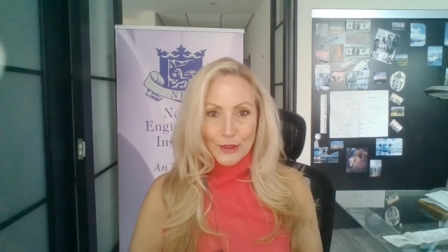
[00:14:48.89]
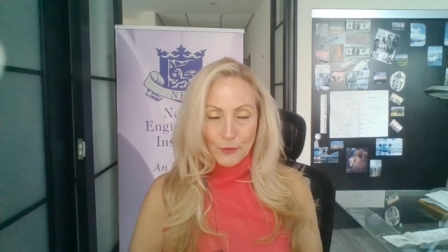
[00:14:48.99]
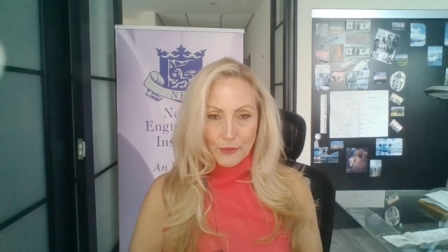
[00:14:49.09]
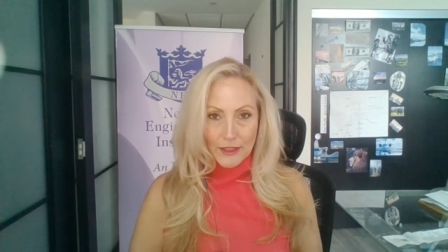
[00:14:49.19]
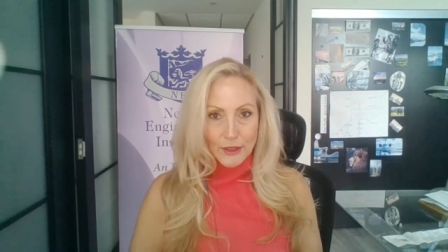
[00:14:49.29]
When
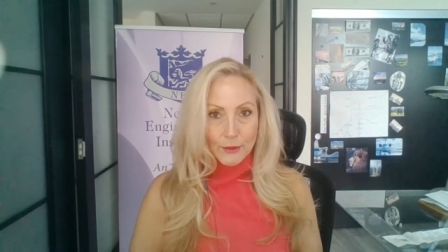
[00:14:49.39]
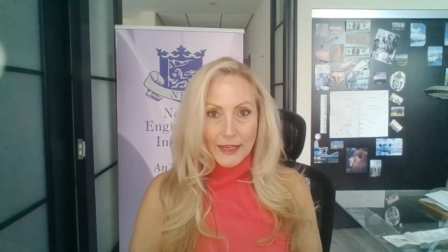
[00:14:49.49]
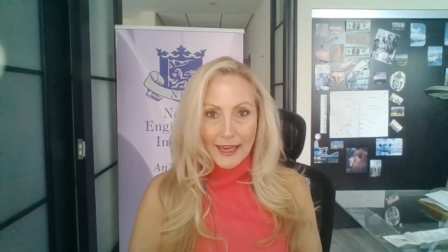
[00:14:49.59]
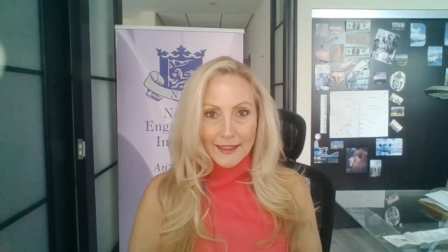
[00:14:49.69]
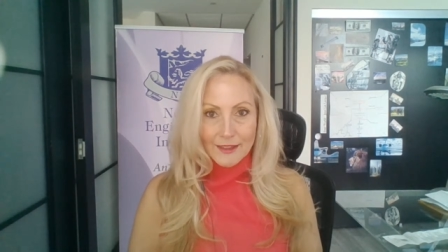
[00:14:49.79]
you think you
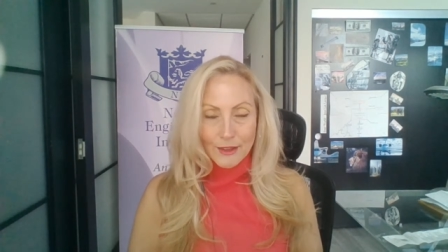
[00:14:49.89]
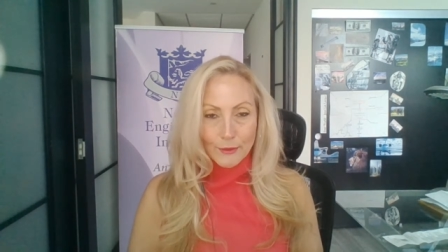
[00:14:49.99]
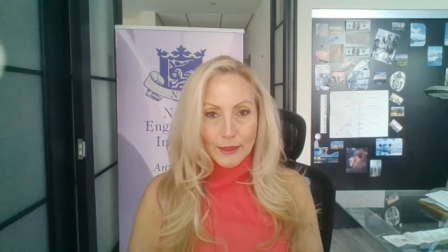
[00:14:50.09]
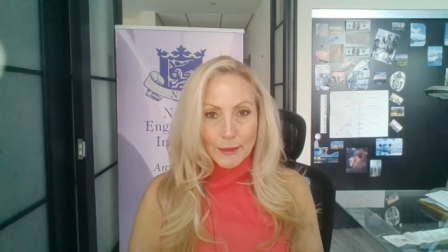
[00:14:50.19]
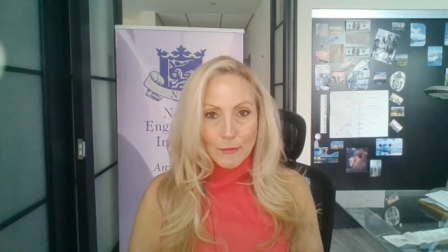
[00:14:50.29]
can't
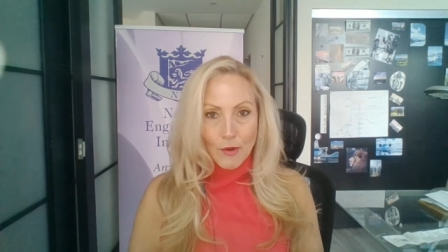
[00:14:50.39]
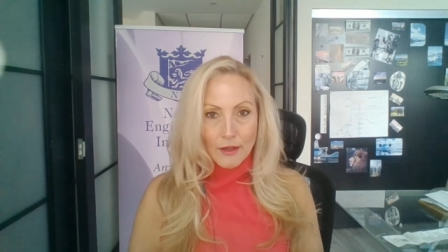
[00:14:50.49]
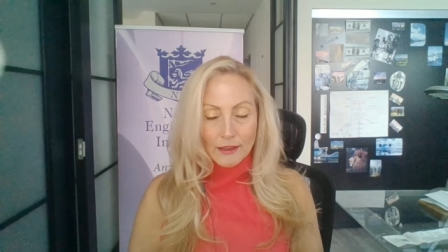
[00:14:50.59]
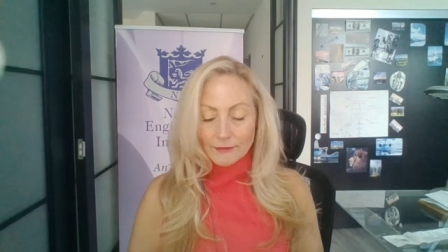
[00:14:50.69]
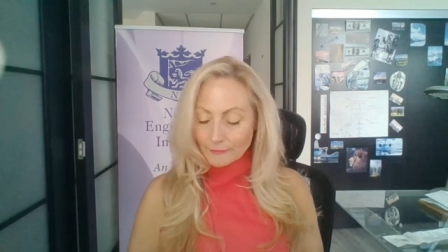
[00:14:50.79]
do any
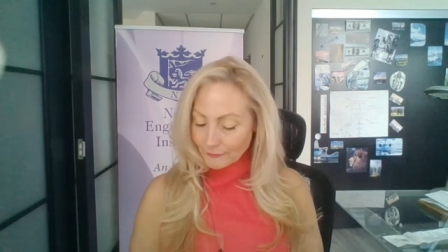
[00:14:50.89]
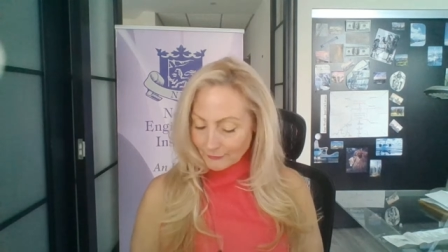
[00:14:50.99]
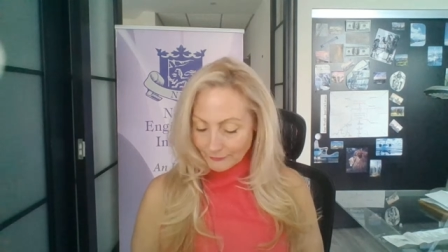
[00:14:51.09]
more